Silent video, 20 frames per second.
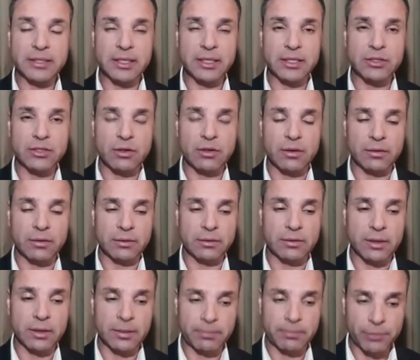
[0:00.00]
teach
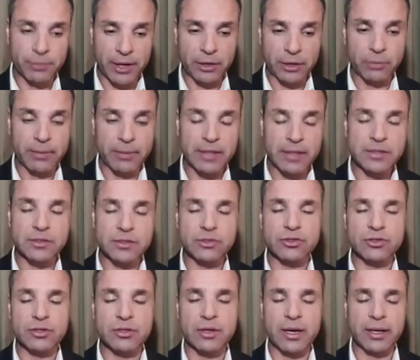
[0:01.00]
on a brand new
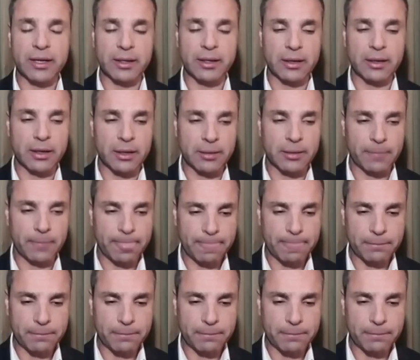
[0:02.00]
message that I